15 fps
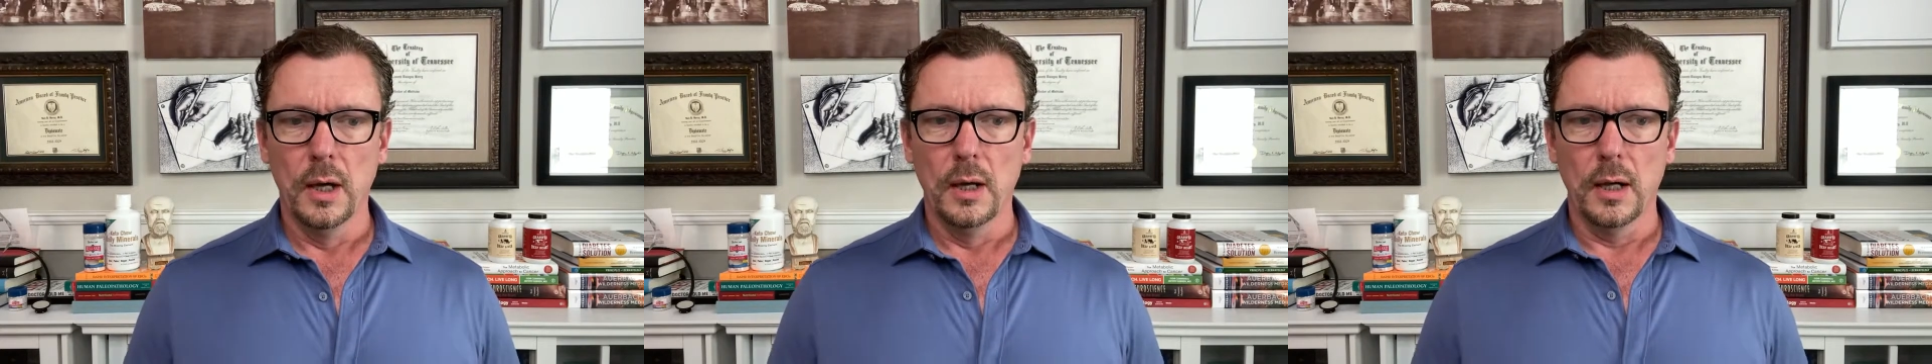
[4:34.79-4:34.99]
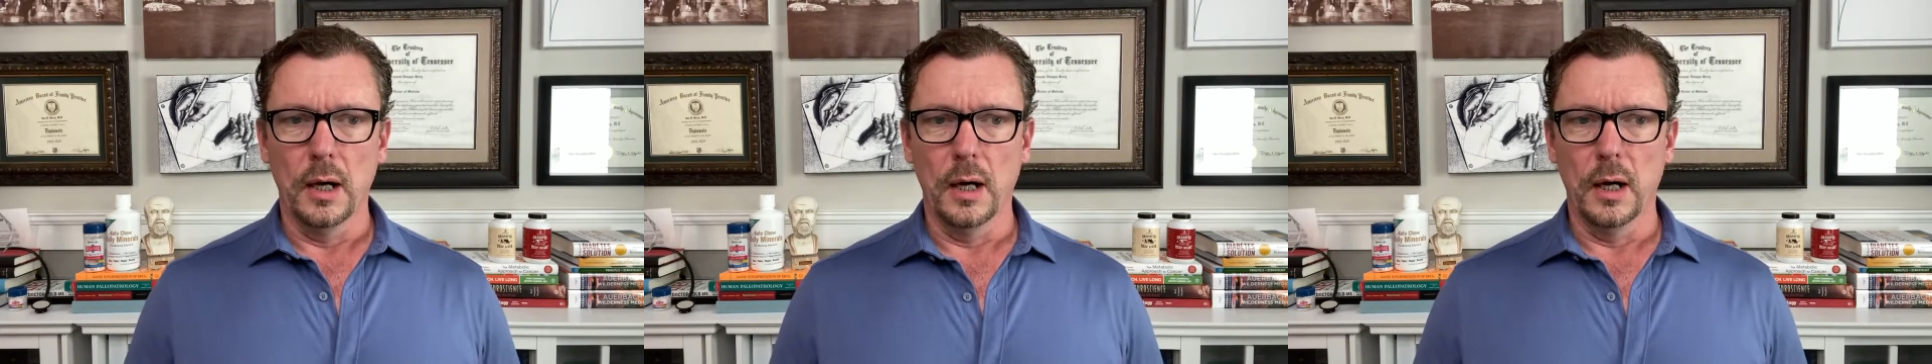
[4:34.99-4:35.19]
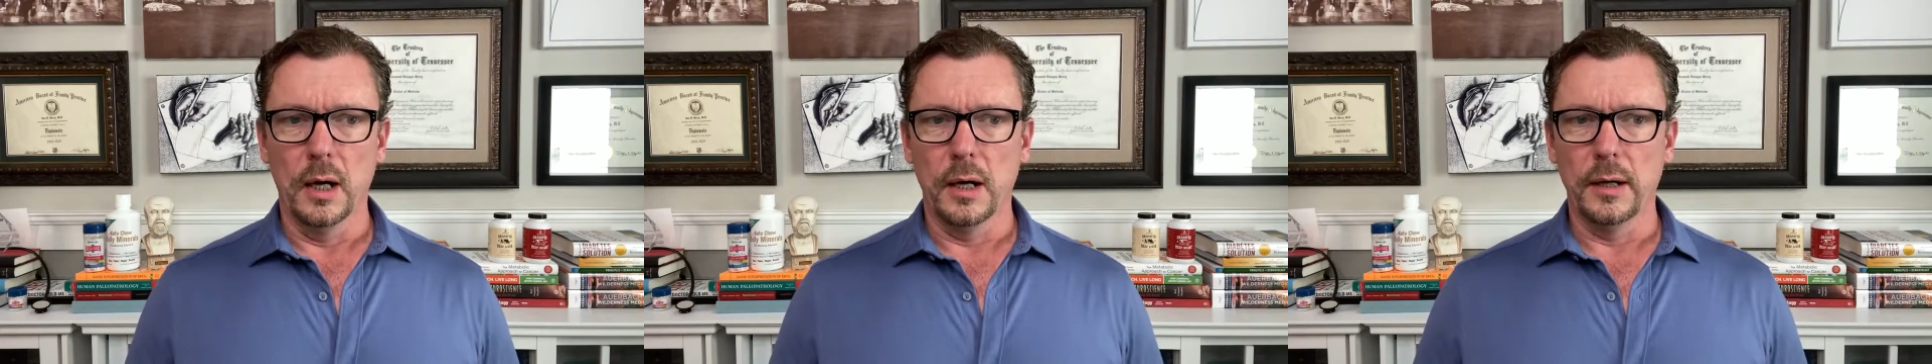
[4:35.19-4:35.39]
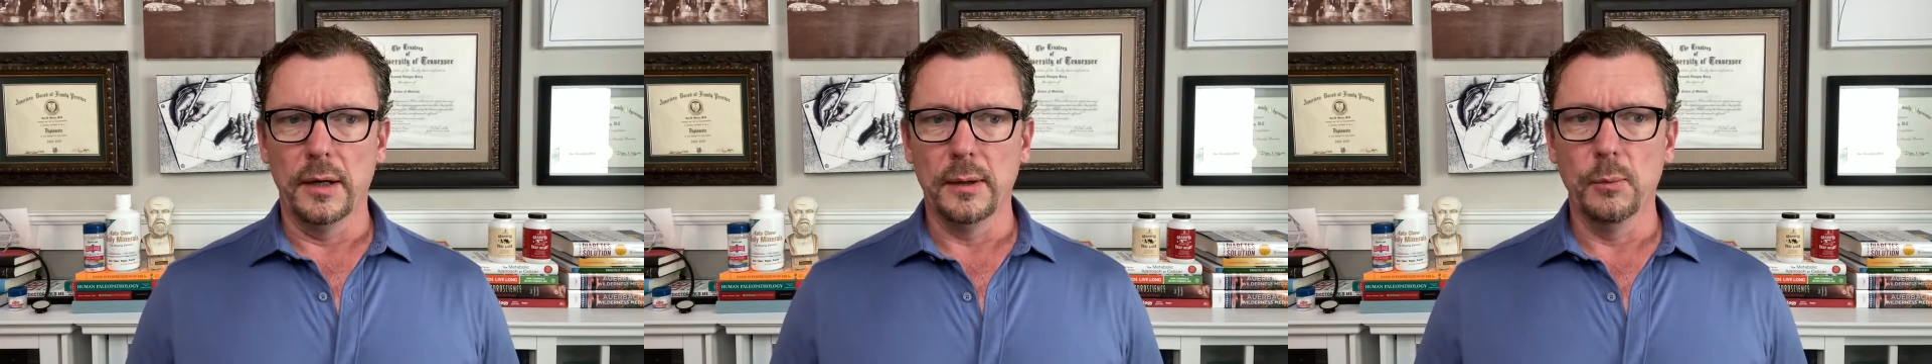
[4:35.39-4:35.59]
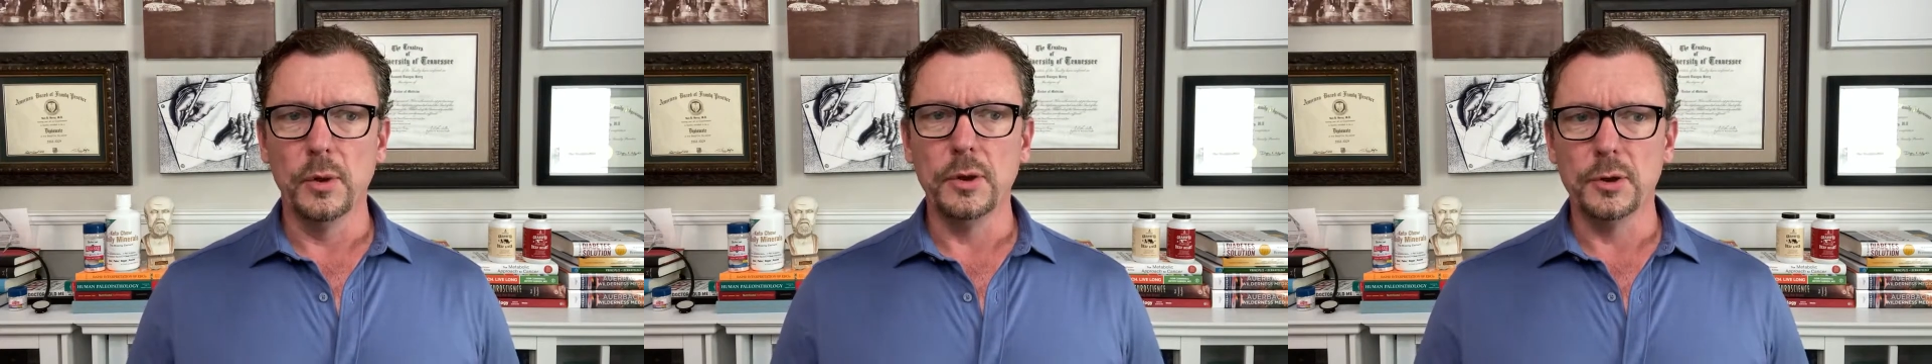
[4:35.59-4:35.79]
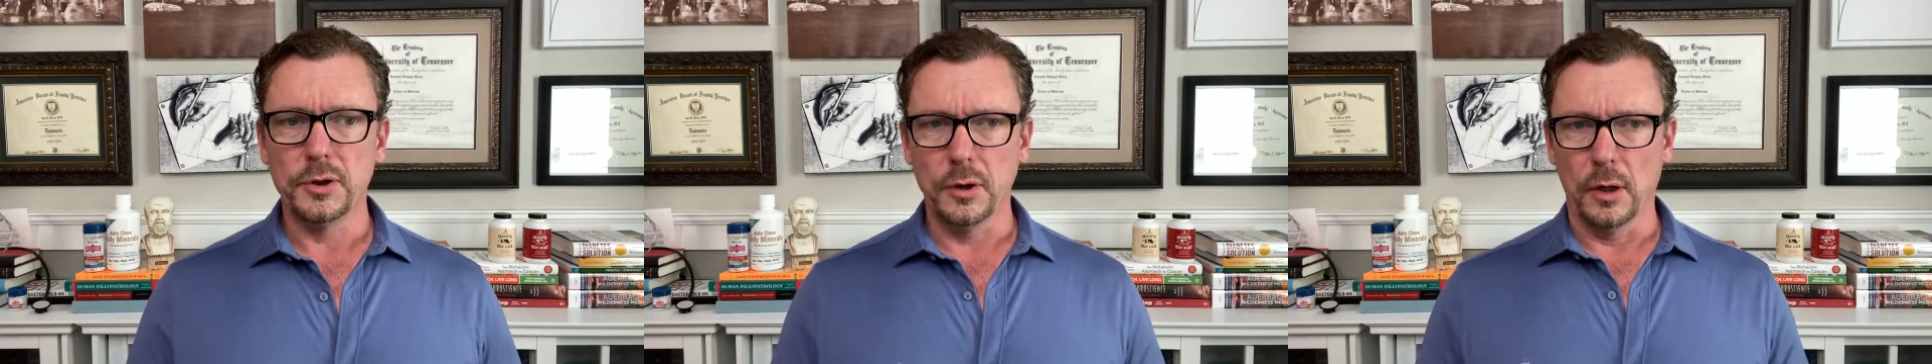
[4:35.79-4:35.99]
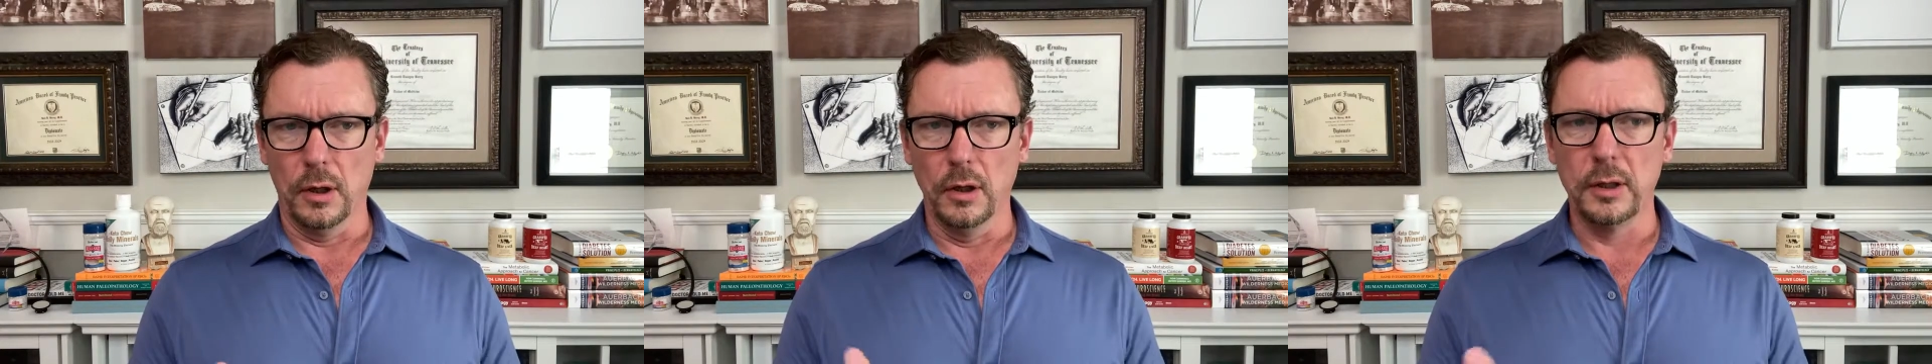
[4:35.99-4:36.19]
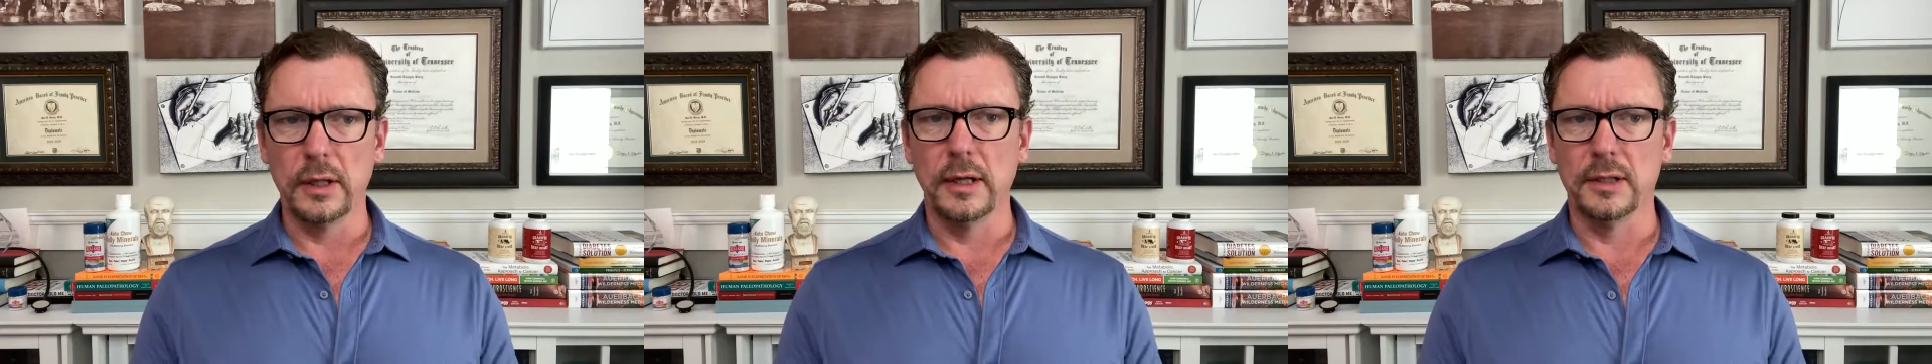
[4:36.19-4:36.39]
when you start
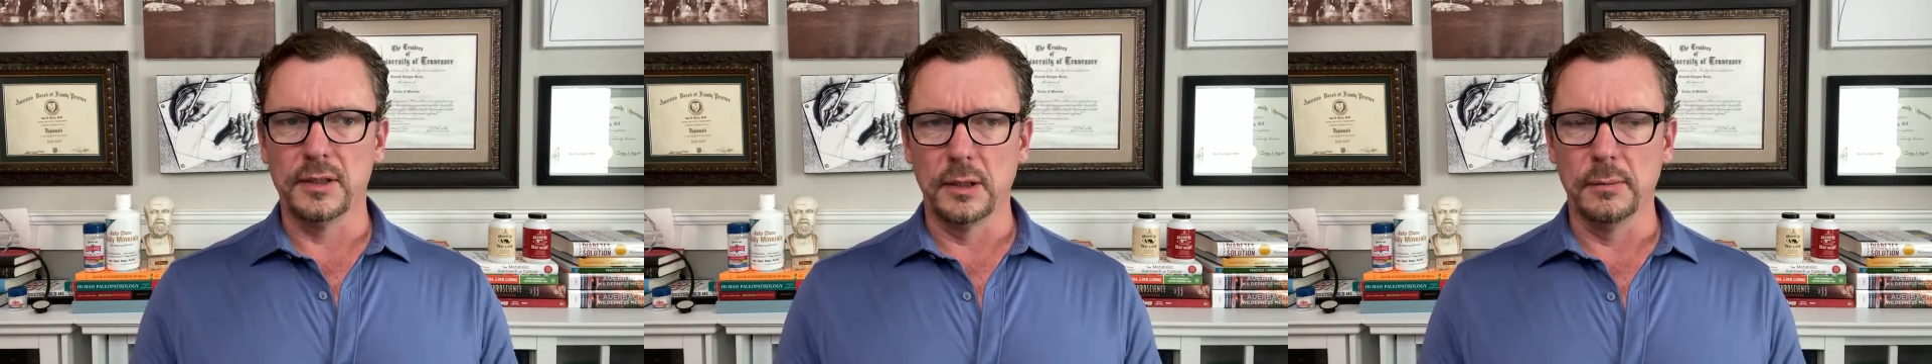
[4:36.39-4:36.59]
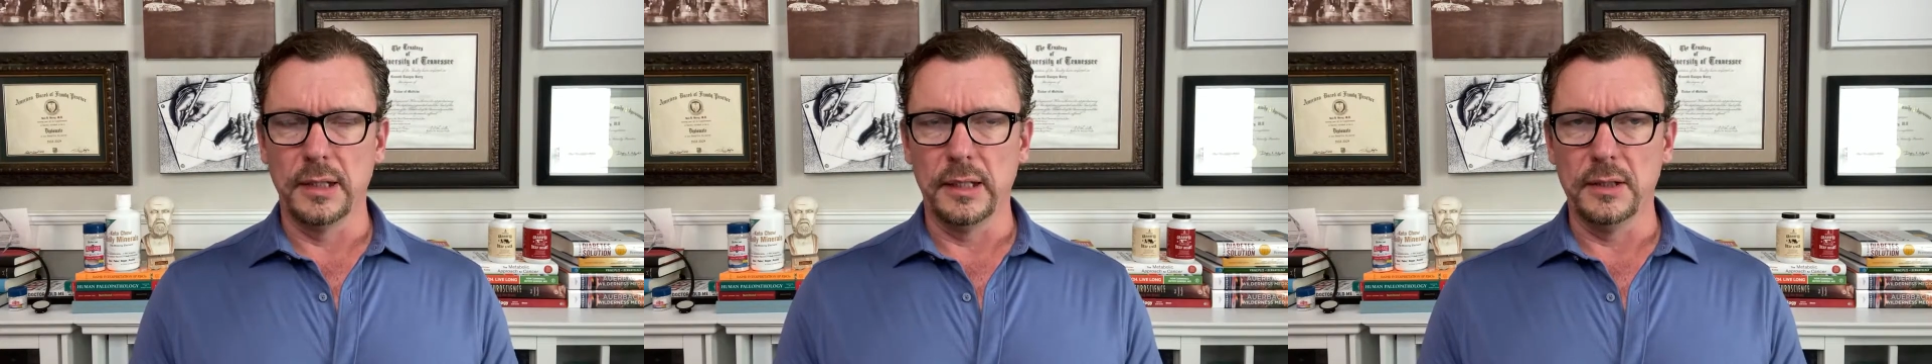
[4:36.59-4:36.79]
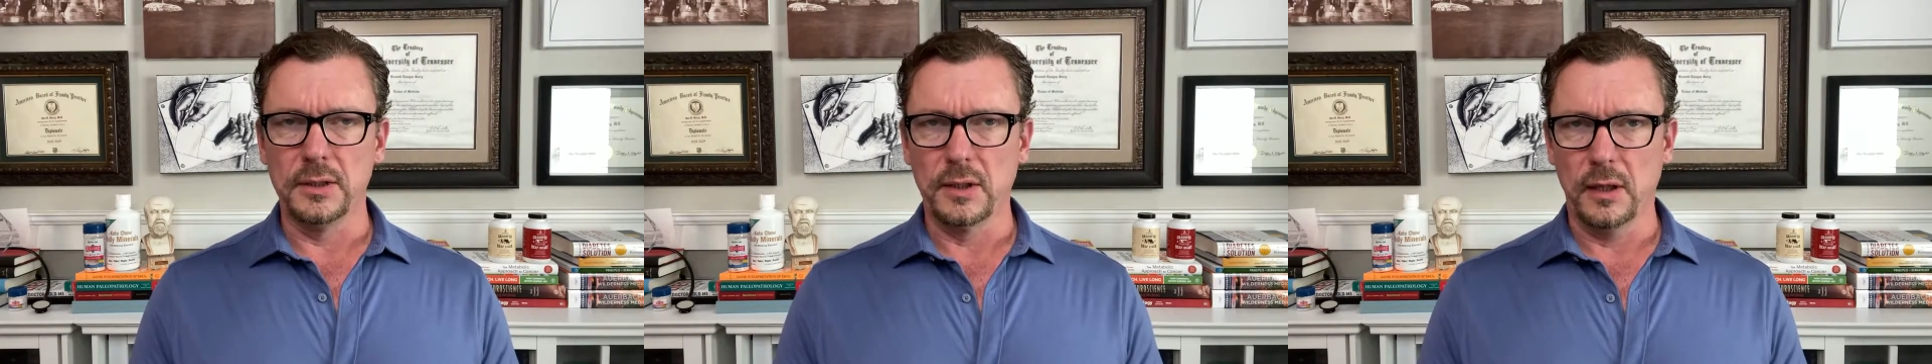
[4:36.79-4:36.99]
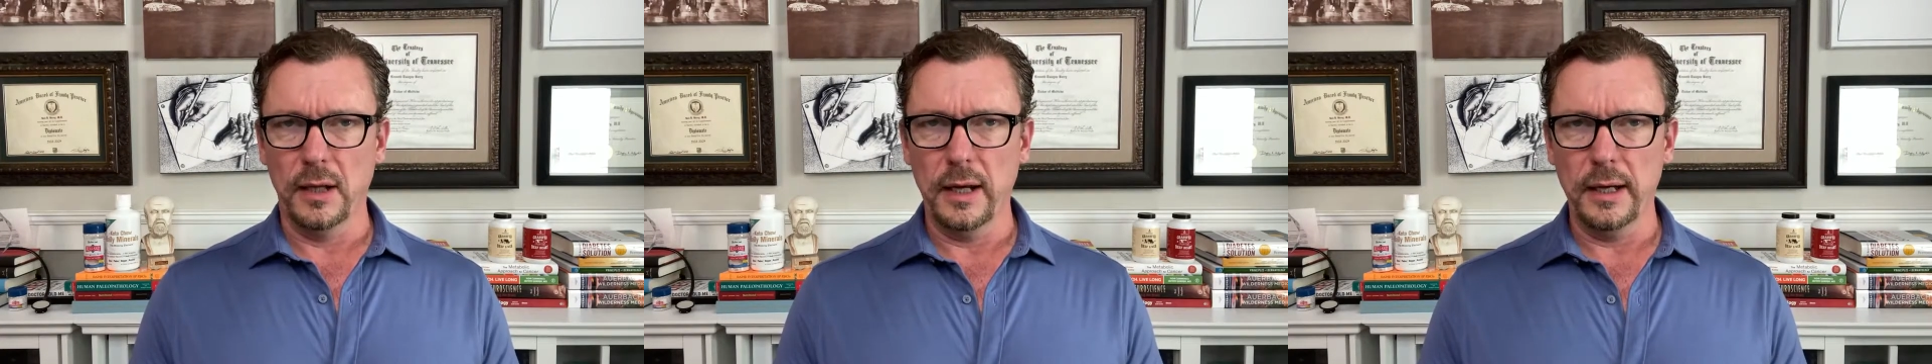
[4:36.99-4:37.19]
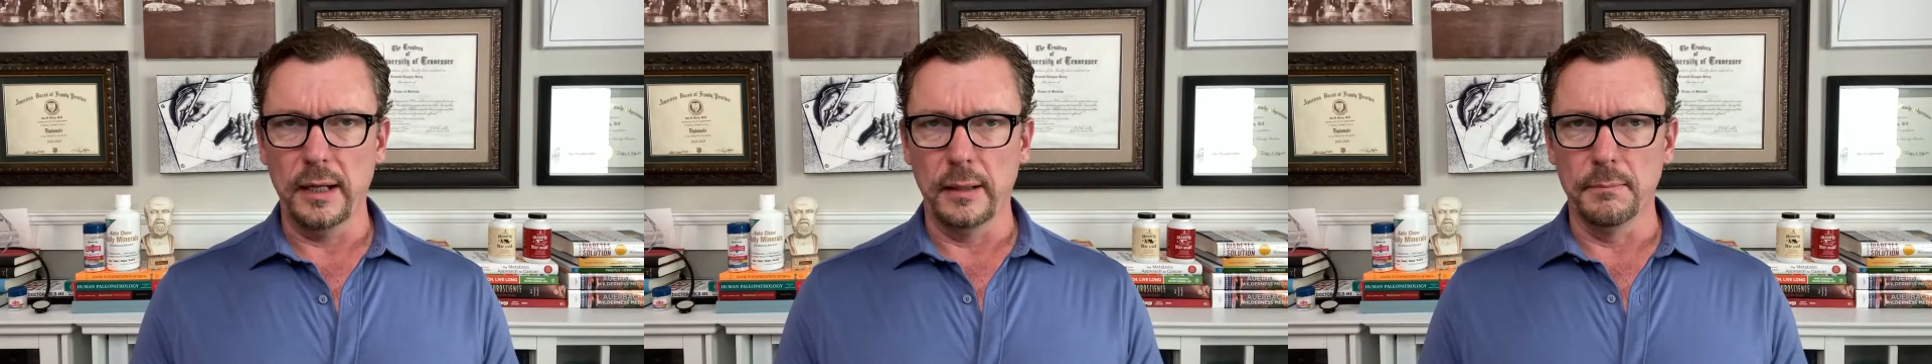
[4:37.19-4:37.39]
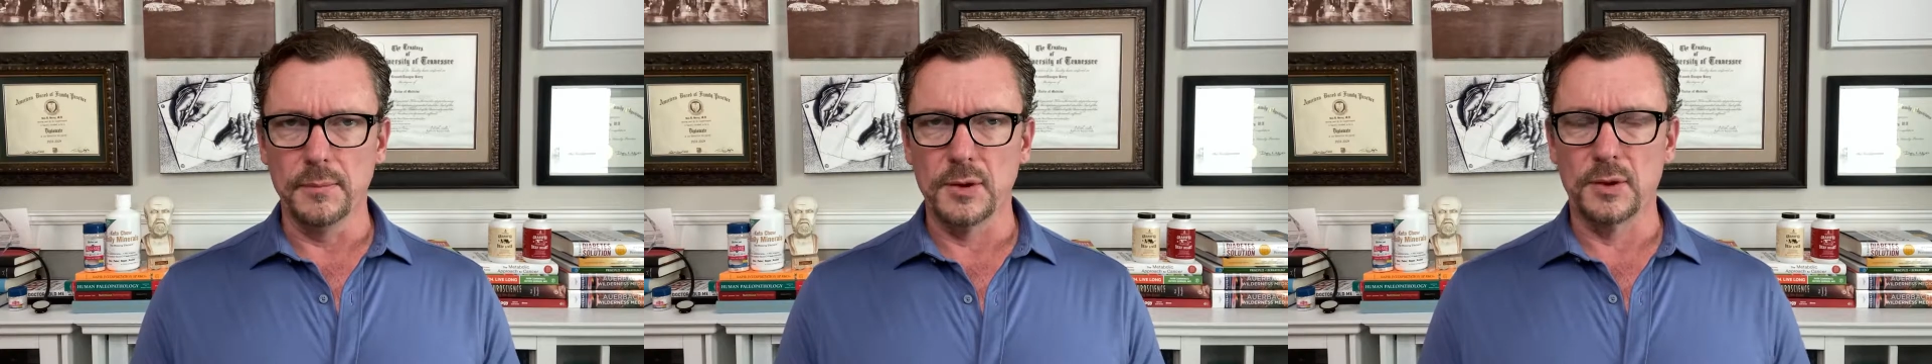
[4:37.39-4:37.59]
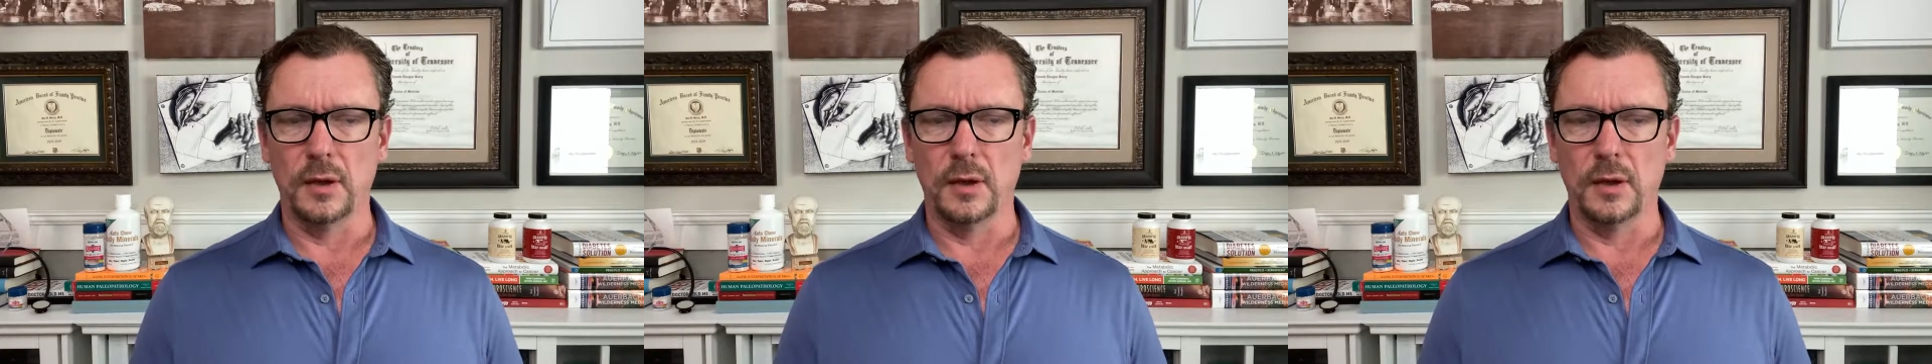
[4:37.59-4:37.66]
looking at some of these claims,